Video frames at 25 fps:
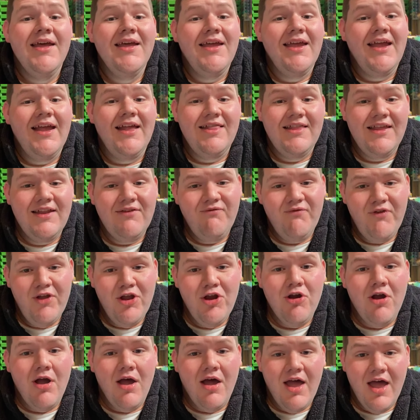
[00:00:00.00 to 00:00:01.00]
And then
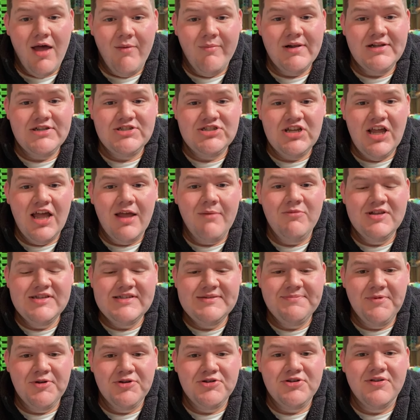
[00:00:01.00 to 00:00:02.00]
figure out how much time you
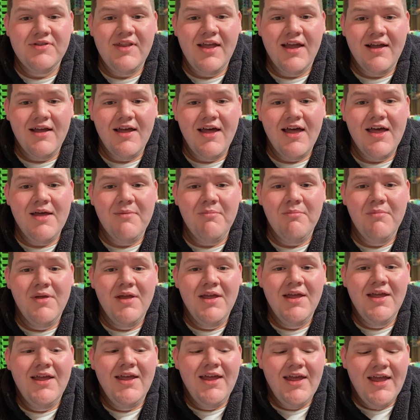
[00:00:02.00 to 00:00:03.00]
spent on that cup
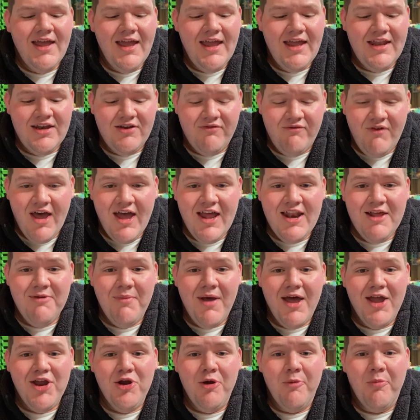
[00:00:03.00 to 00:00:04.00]
and divide it
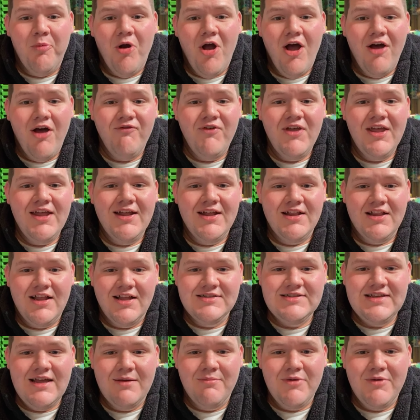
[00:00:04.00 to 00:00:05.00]
by your profit, and
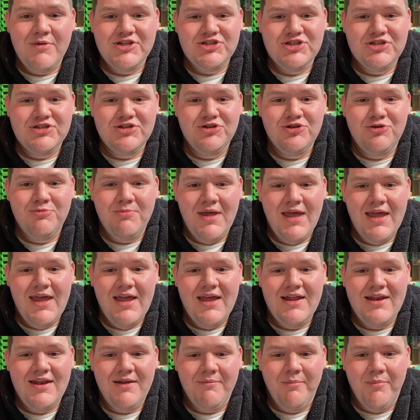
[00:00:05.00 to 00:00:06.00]
that's how much you
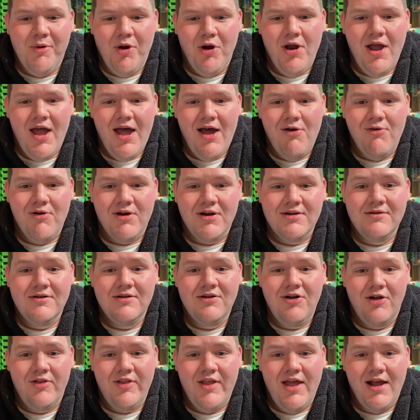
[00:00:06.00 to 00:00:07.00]
made per hour
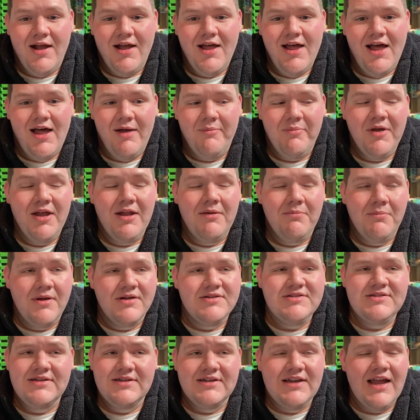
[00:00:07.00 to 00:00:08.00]
on that cup. And
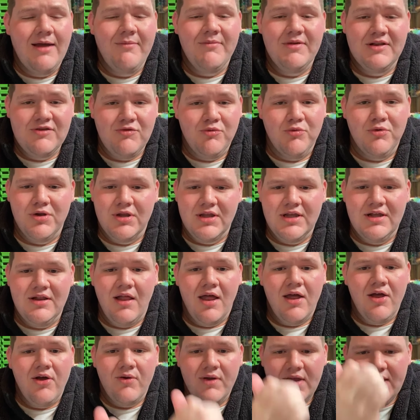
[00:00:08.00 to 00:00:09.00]
most of the time it's really
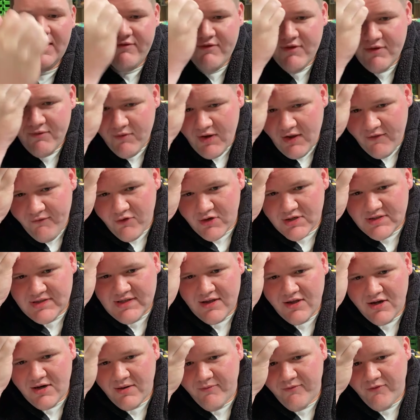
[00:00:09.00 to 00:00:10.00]
low, even if you're
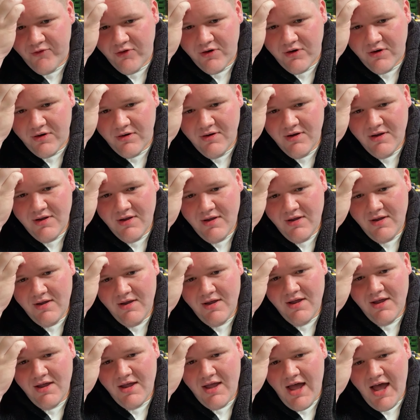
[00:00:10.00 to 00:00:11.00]
selling them for
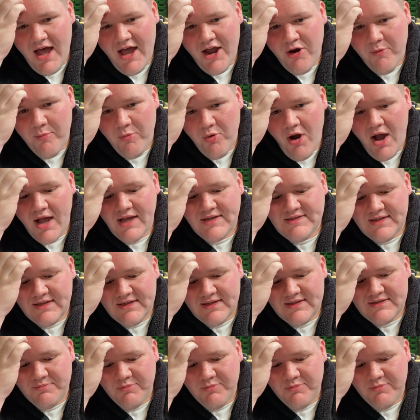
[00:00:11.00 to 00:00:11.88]
higher prices.